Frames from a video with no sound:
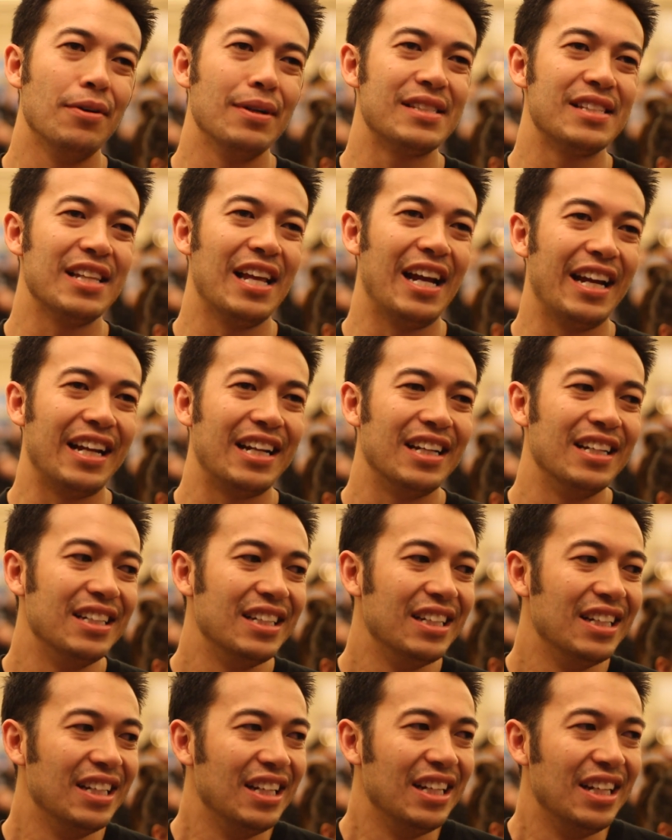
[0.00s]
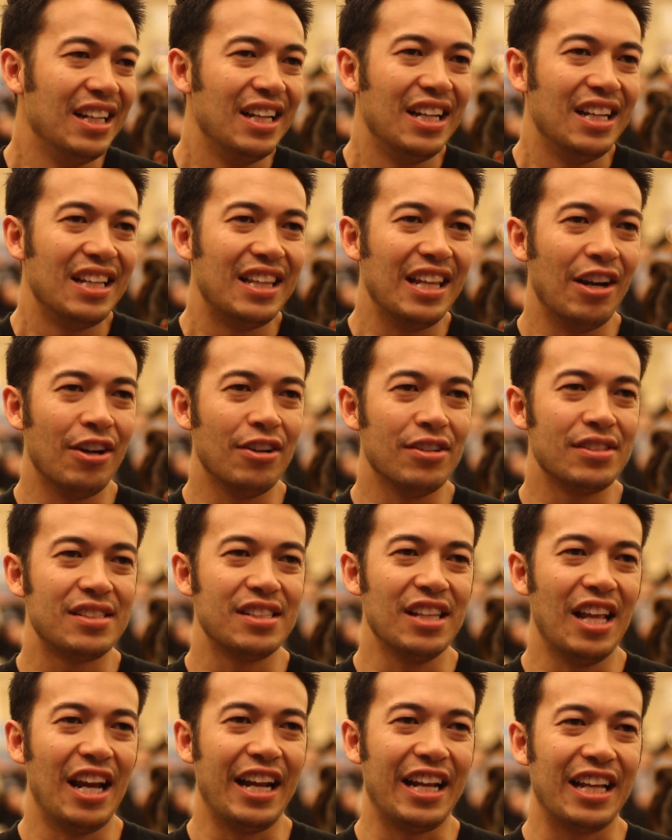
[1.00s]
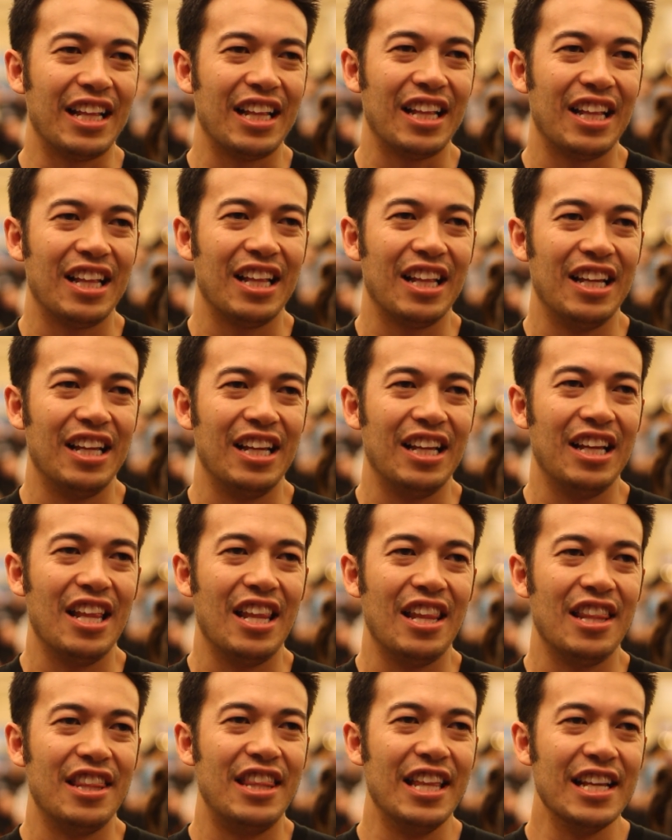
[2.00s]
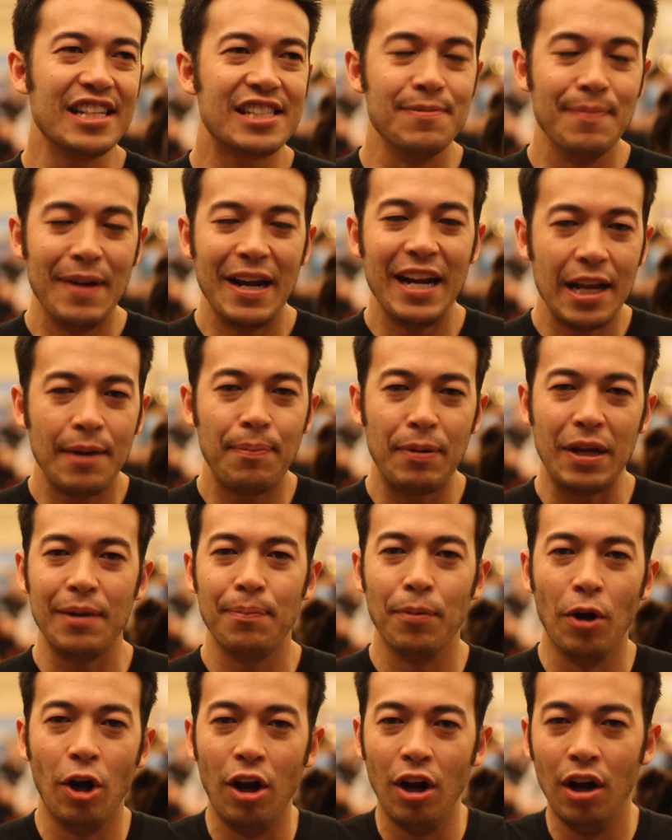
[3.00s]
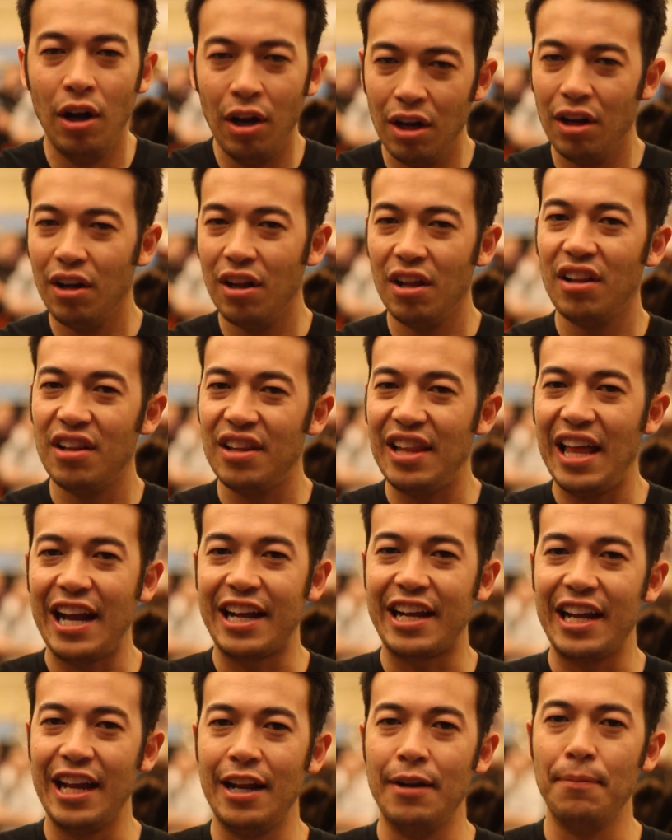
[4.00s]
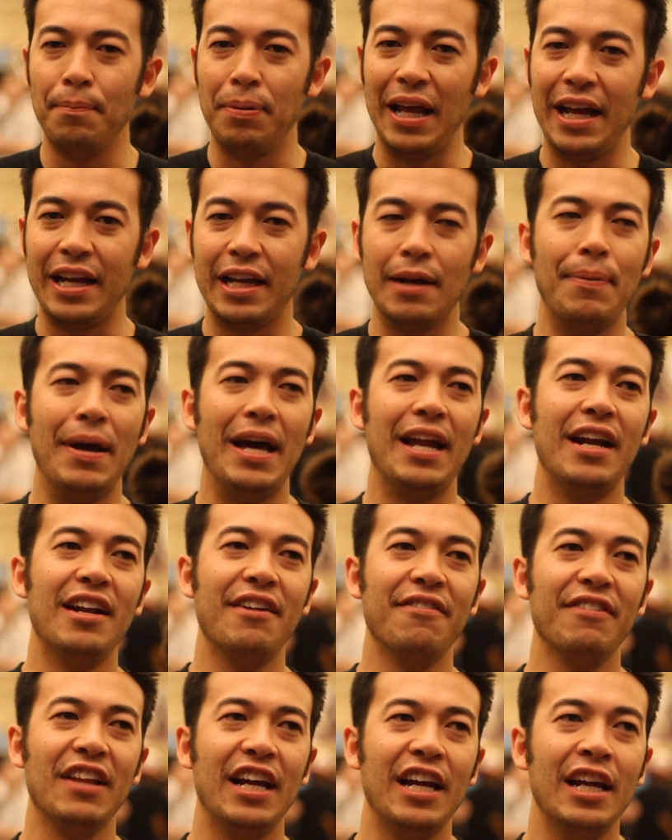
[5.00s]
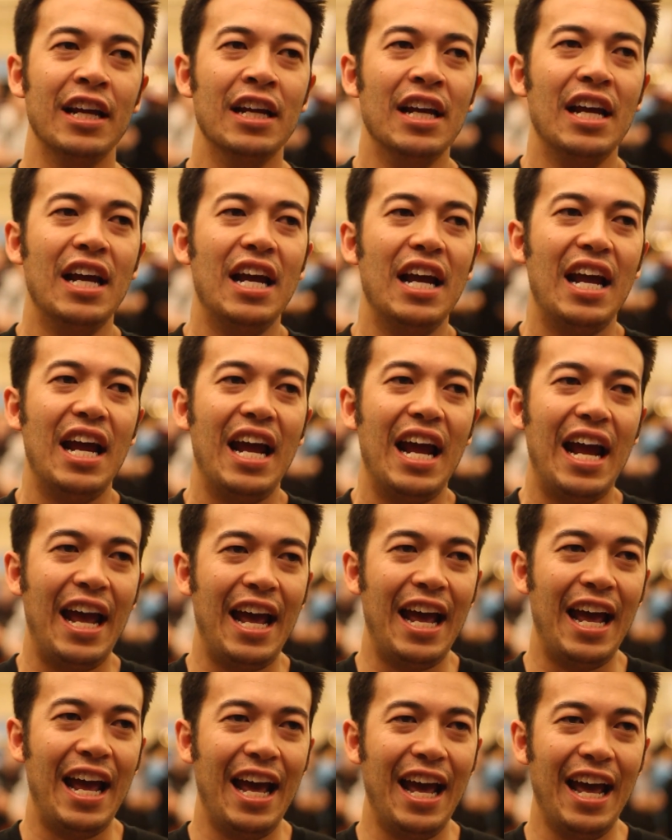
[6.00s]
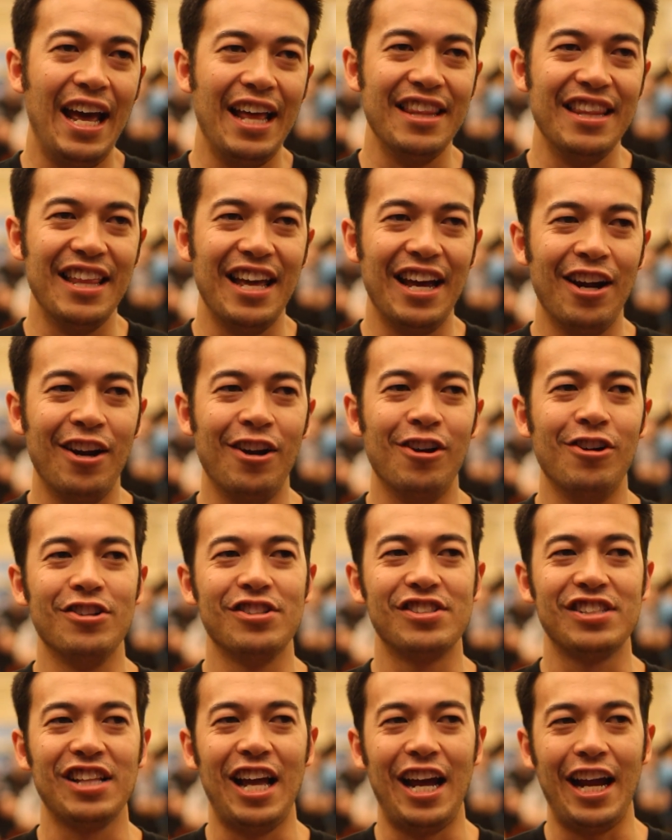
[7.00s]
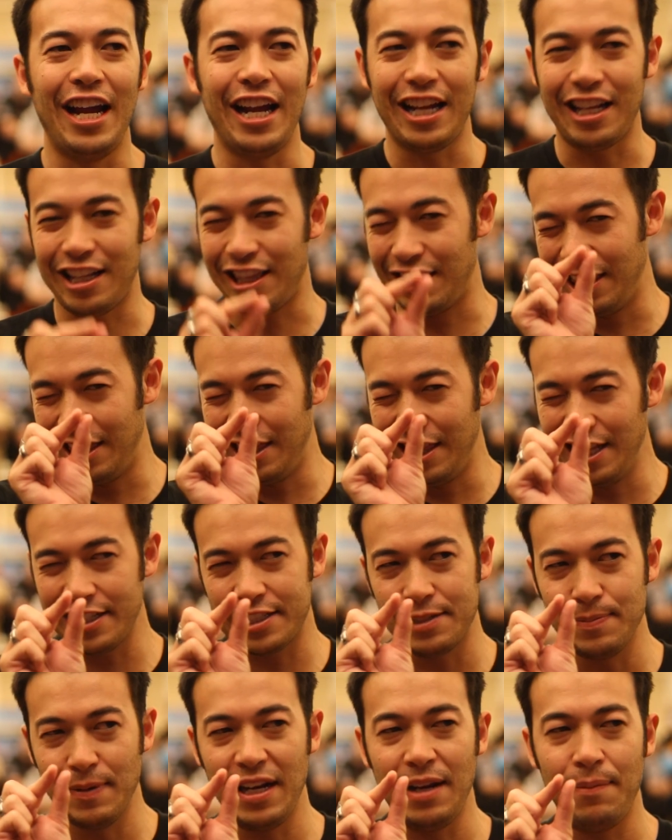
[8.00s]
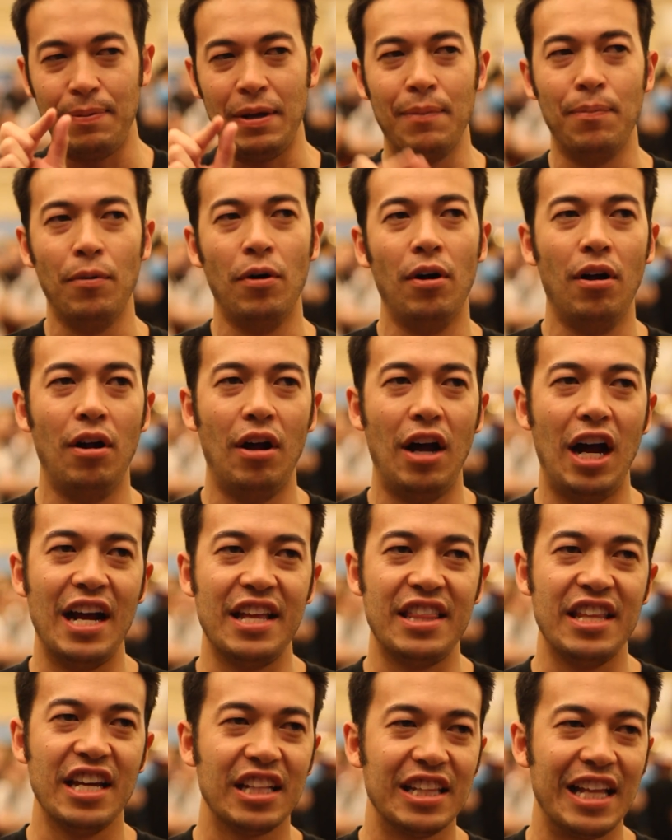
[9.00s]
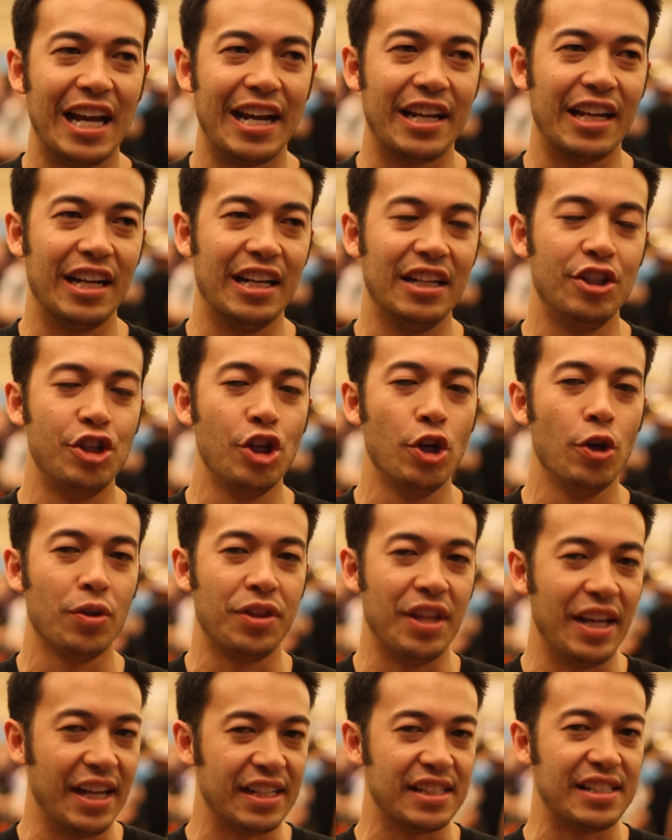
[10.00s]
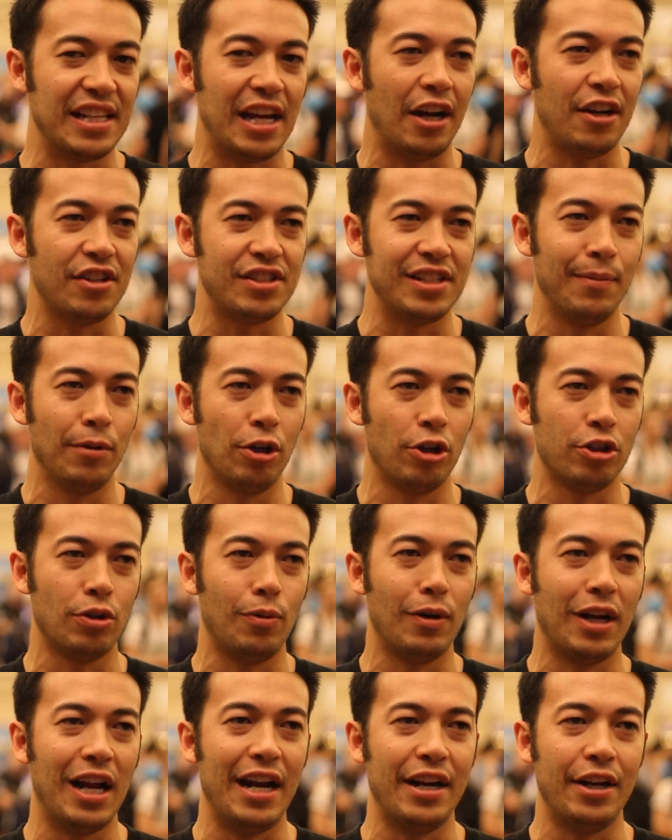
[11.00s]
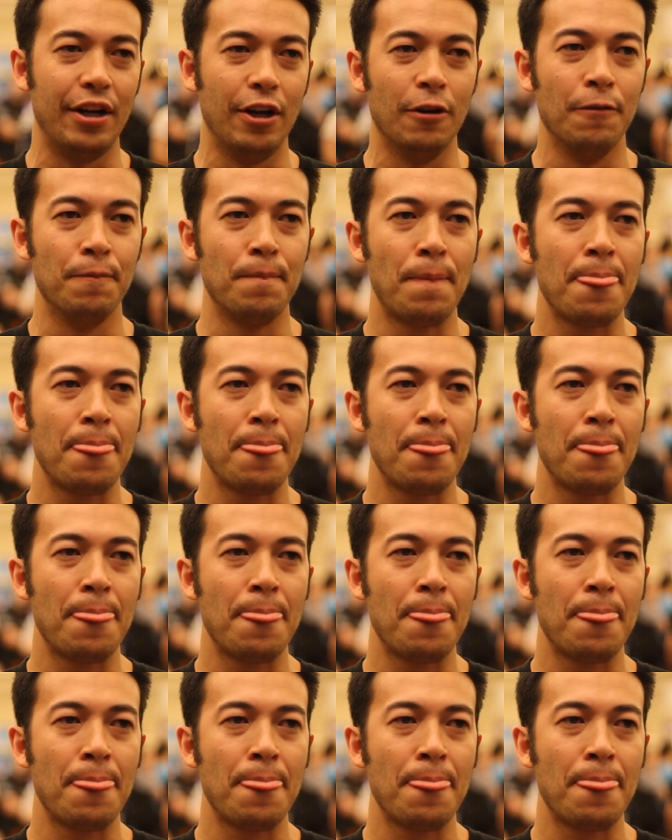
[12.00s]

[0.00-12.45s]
it's like there's like this many people that can play competitively, and there's like this many people, I think, that can do things that are similar to what I do.